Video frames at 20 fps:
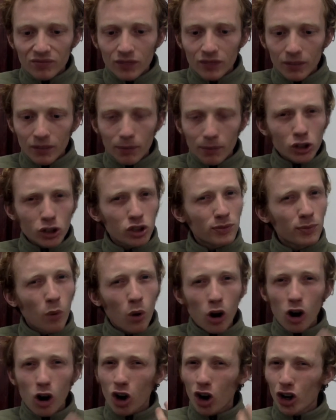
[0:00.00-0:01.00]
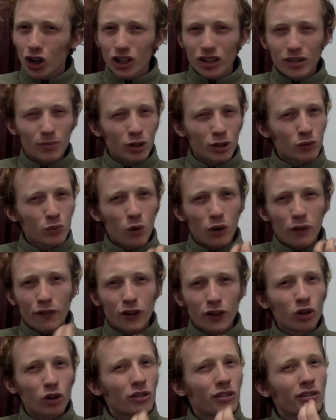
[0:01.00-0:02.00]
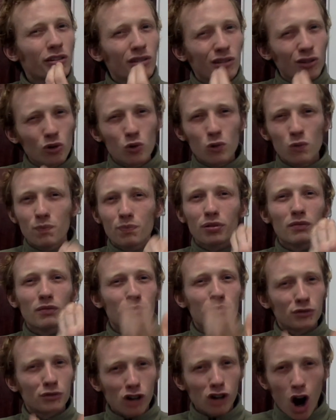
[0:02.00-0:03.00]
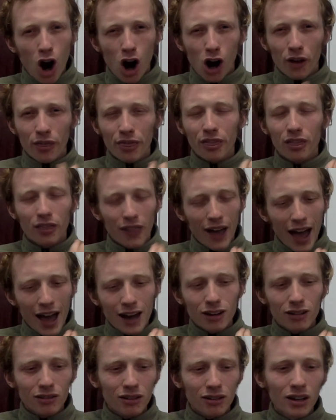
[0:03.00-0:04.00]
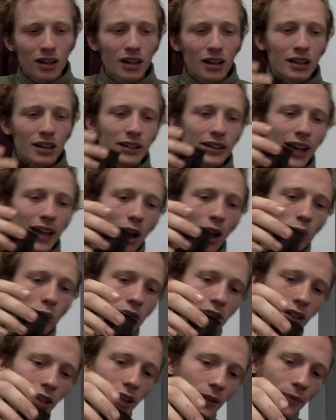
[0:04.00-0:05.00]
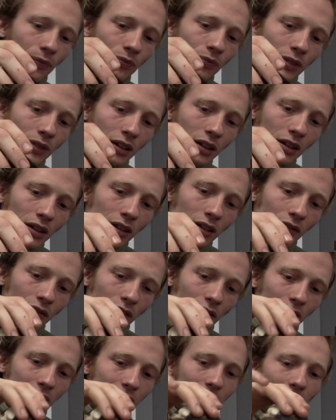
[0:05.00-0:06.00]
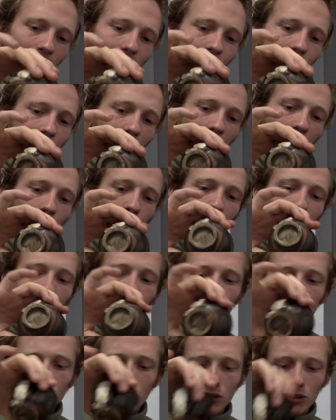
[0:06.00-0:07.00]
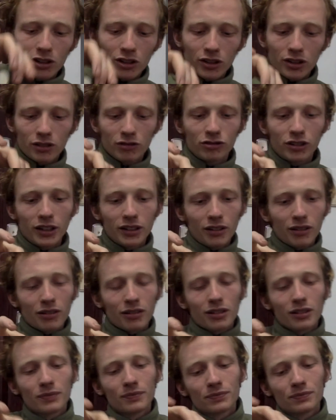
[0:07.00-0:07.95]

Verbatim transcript: Much more hearty, much more full soup, broth. That is yellow tea. For the sake of time, I am just going to rinse.